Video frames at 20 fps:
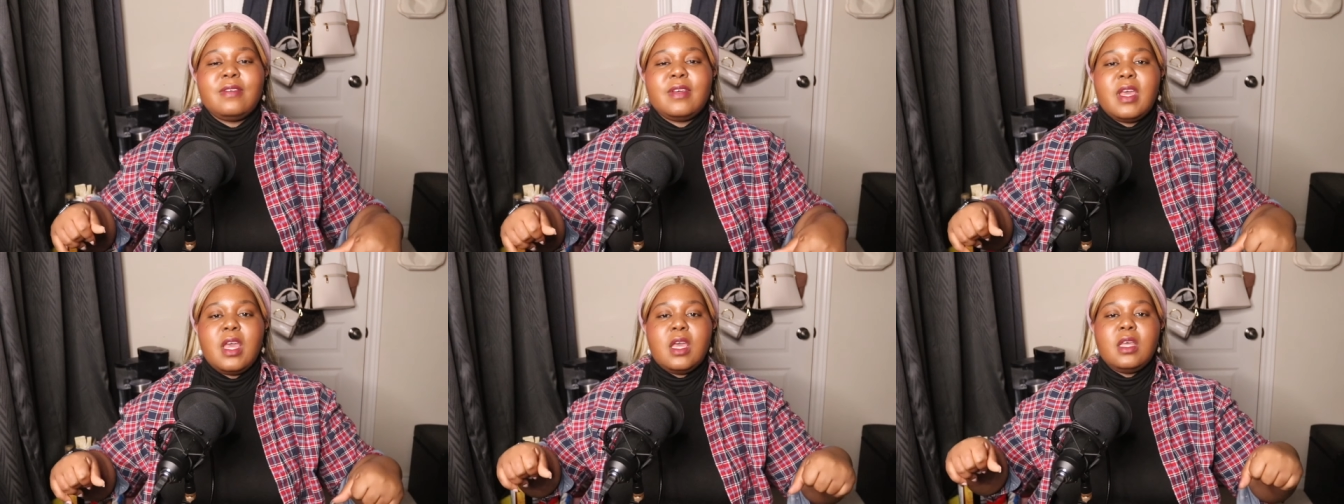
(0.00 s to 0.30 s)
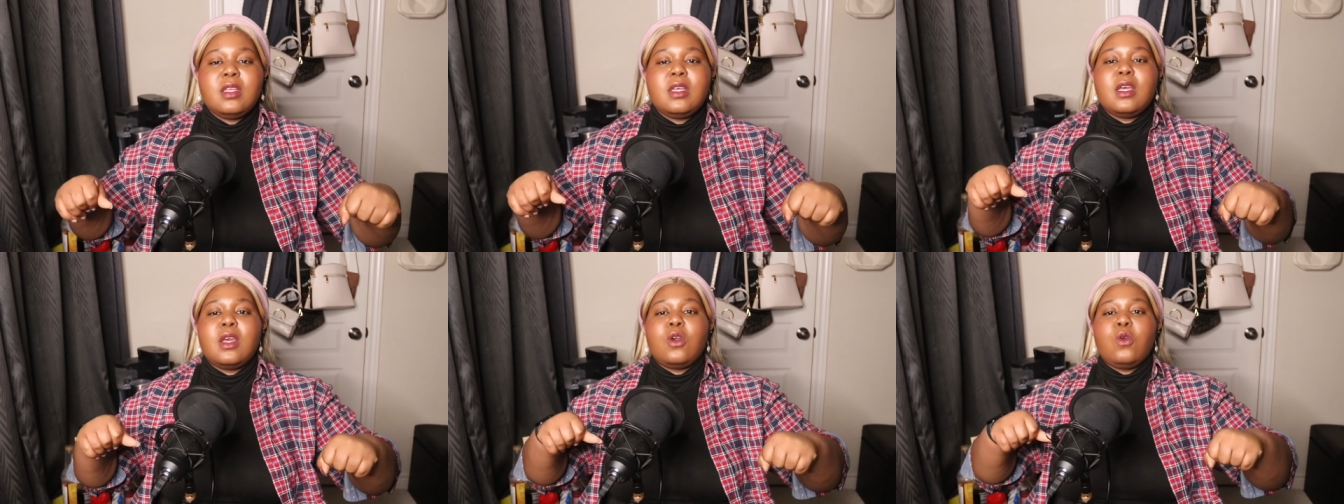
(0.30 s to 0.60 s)

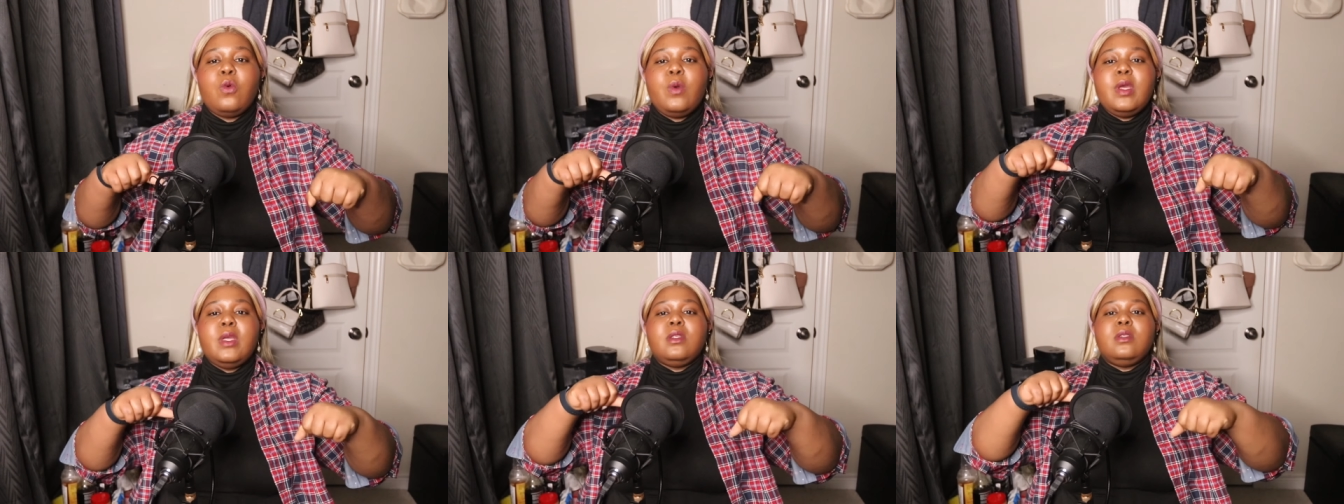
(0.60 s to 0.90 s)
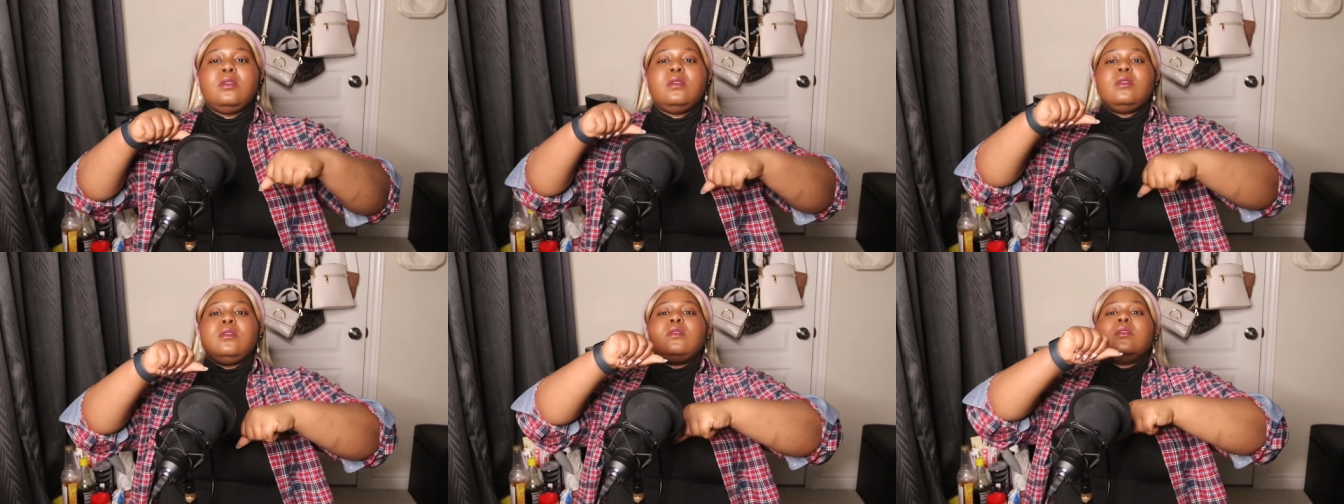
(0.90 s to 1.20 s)
king and
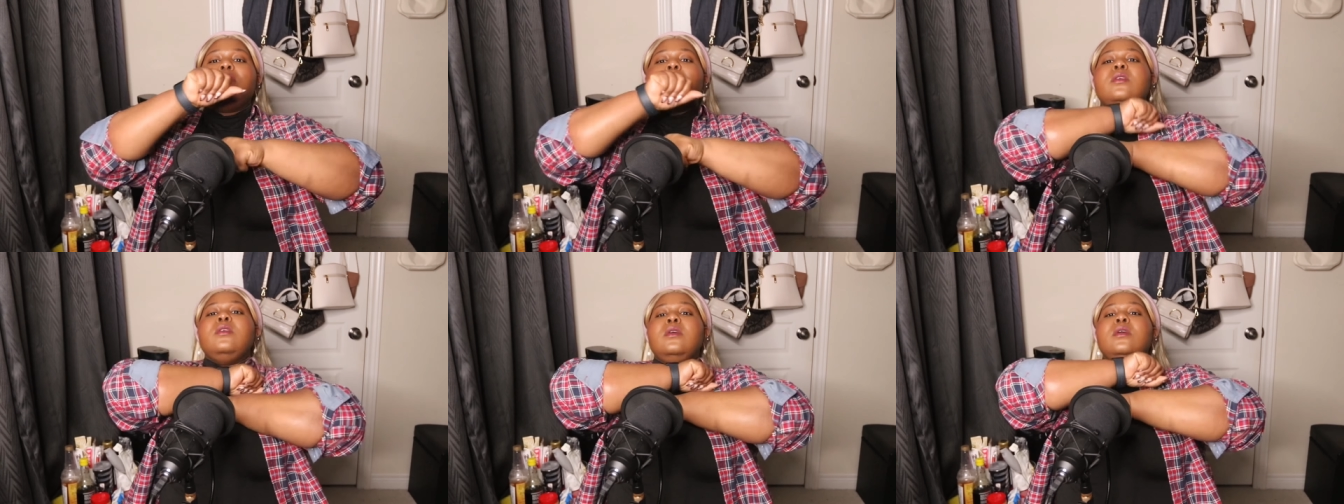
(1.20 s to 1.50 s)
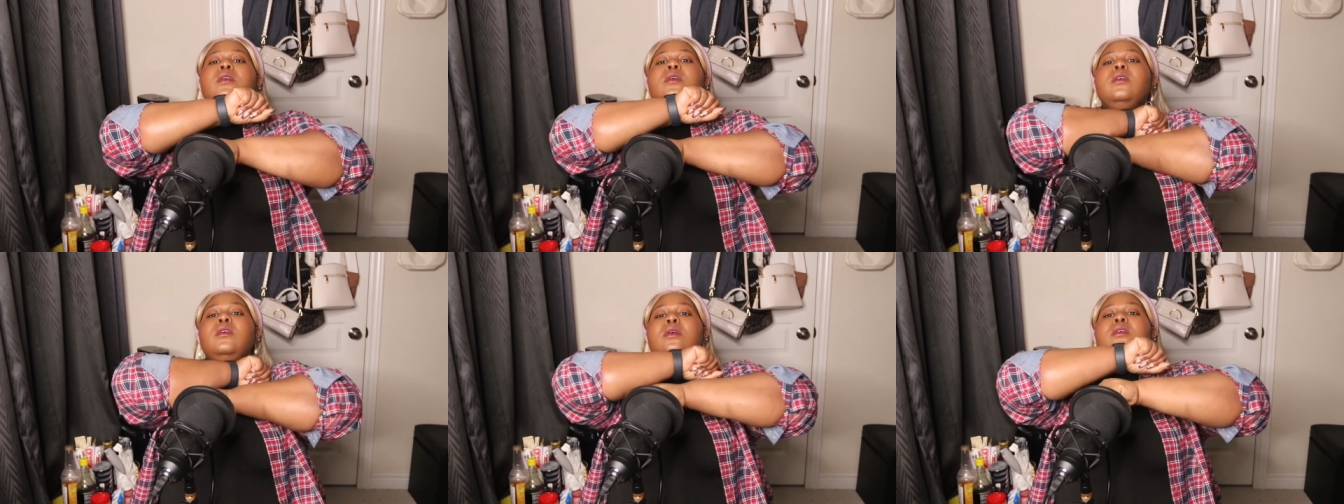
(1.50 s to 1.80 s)
queens.
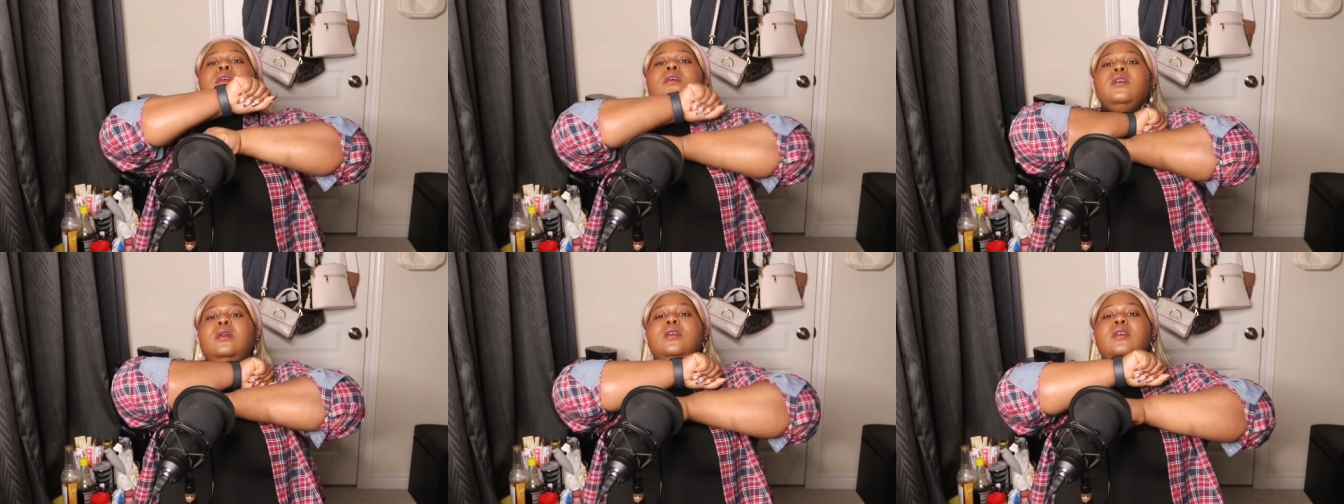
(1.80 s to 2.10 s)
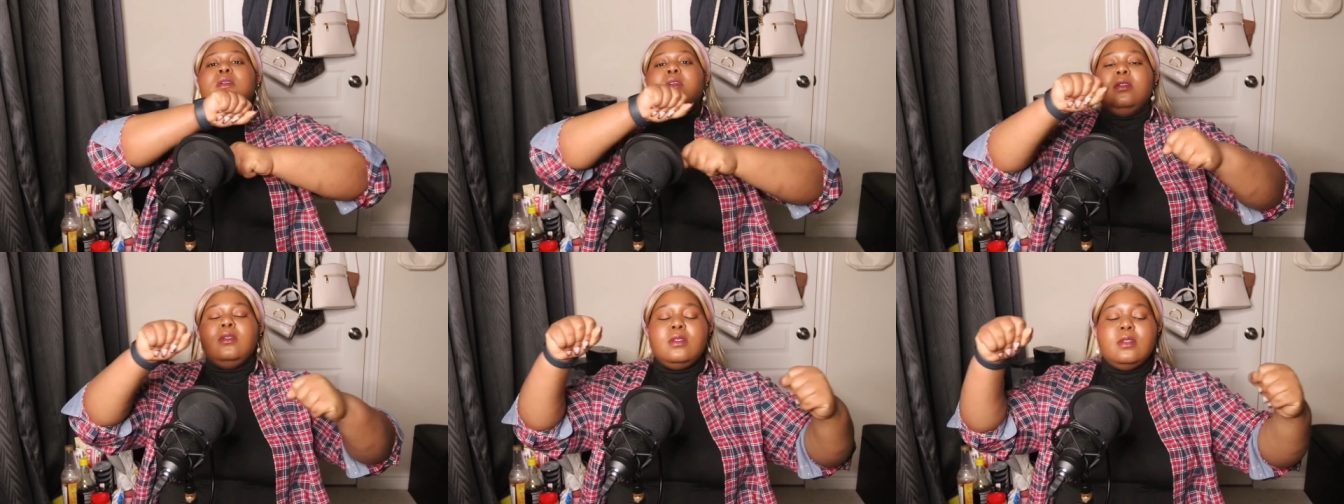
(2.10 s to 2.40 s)

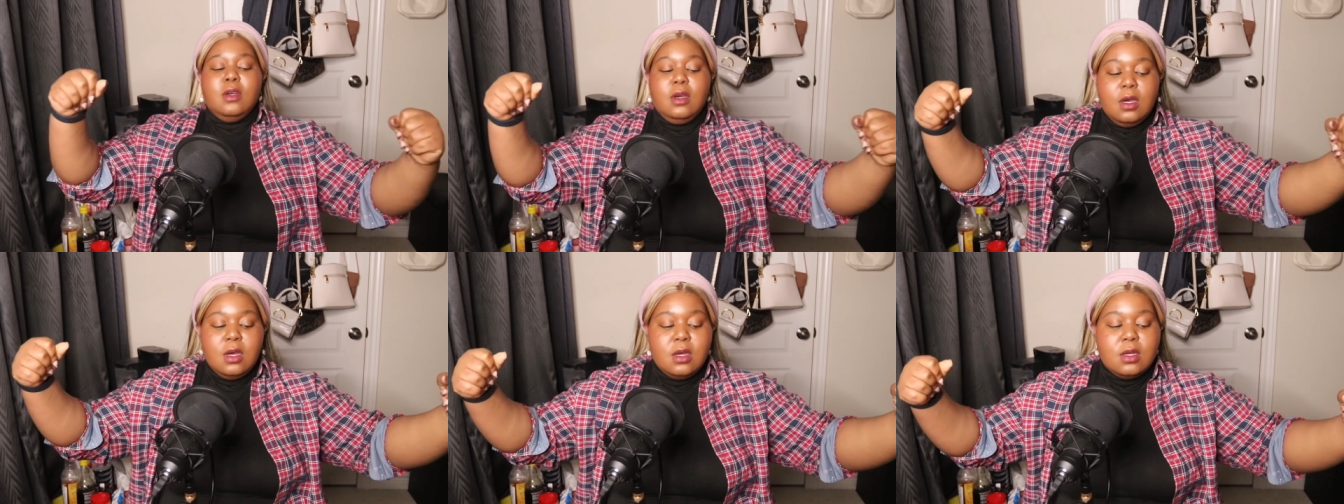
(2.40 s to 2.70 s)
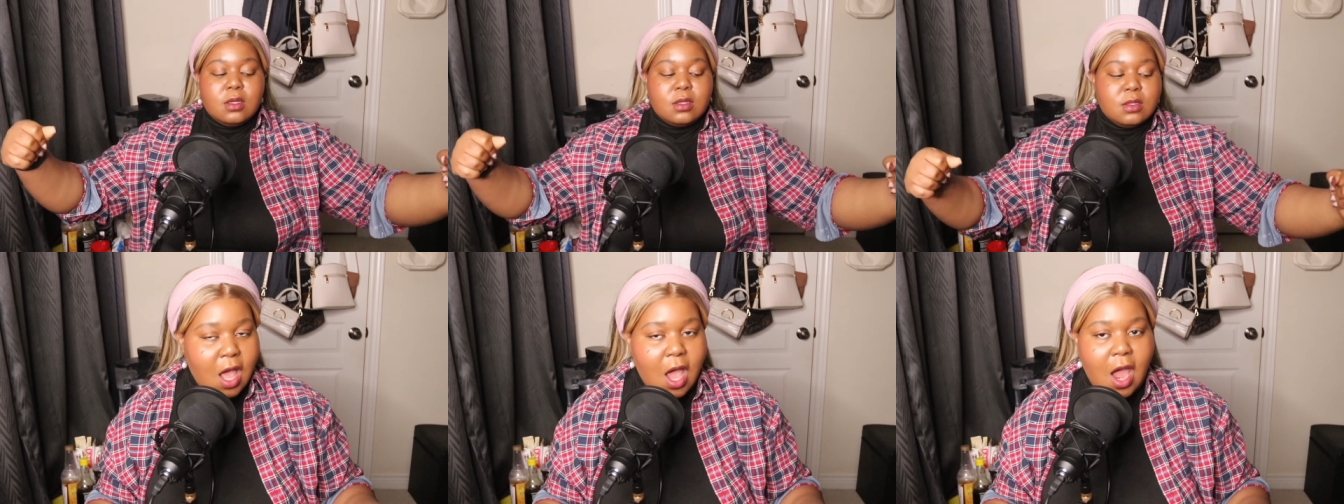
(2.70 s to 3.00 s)
Huh.
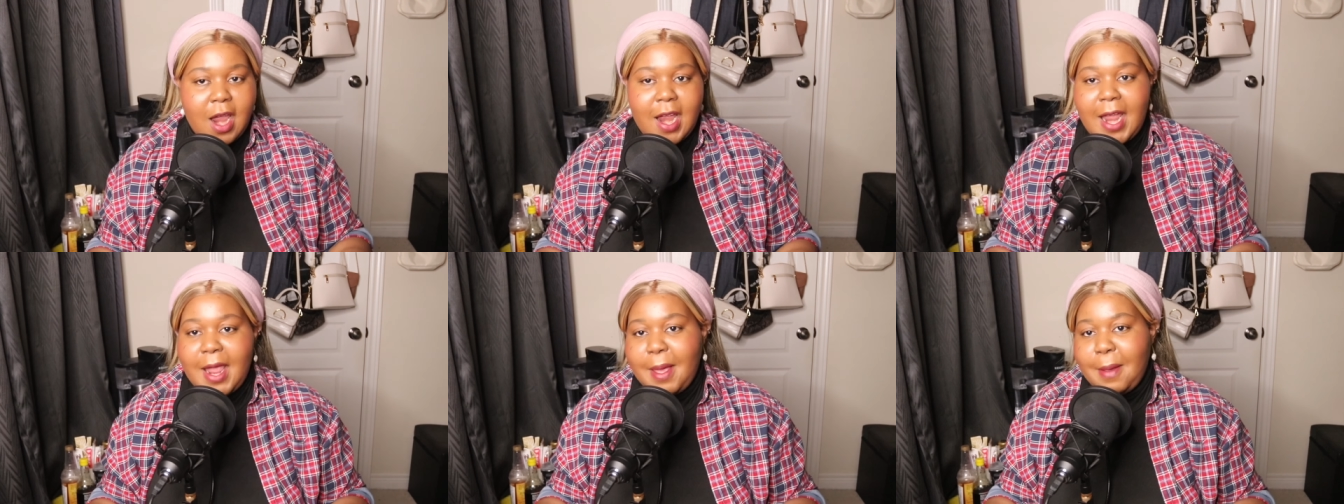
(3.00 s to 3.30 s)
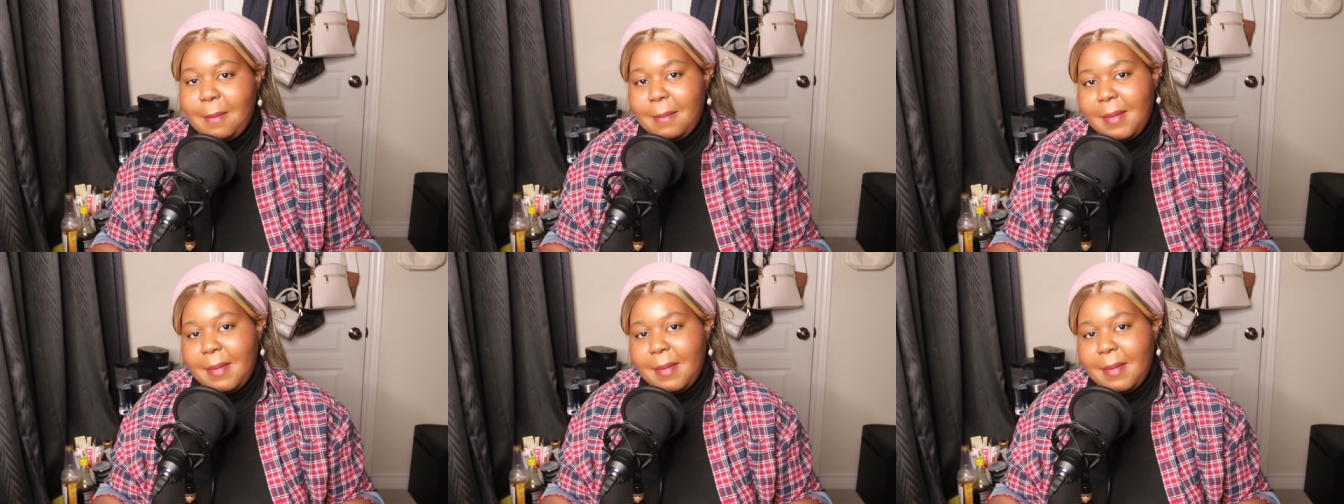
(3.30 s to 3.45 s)
All right.